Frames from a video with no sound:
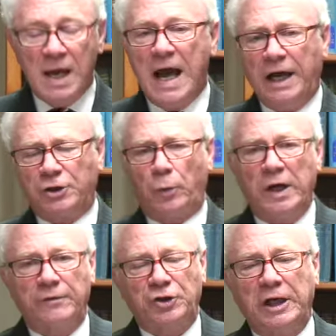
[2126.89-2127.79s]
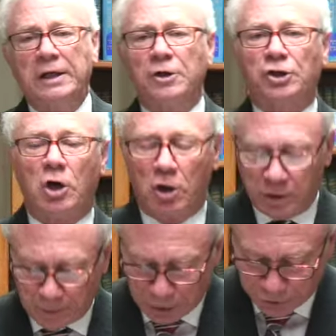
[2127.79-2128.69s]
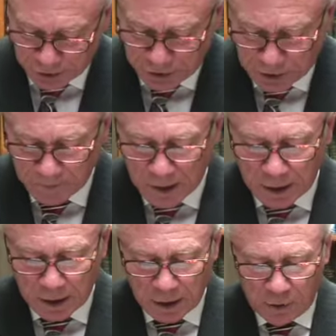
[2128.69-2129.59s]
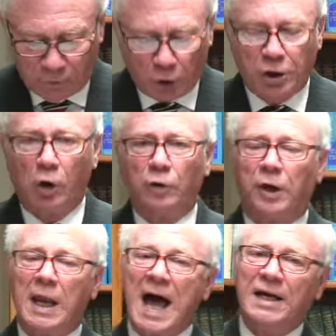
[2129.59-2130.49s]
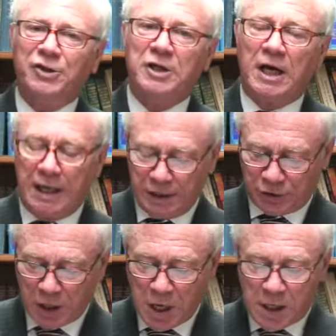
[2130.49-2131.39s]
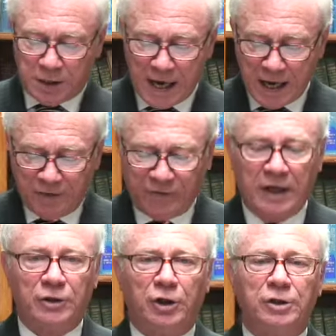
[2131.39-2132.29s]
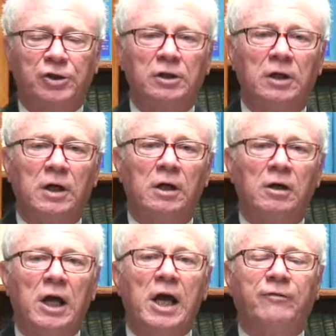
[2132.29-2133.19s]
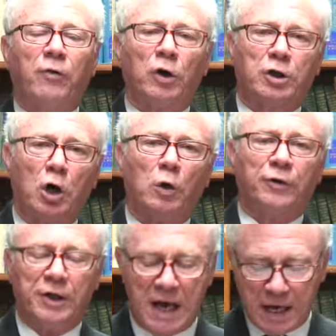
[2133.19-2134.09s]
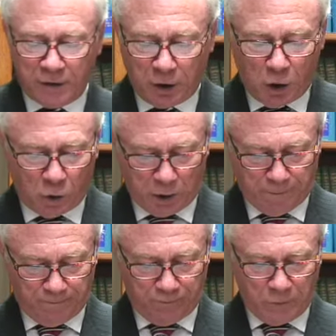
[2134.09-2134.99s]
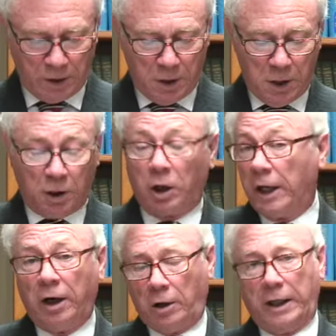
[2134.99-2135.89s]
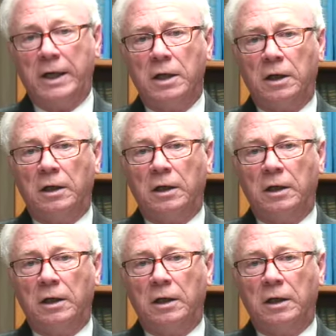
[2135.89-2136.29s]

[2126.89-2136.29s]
As we have seen, the Song of Moses foretold the last days, day of vengeance, it foretold the day of the Lord. Clearly,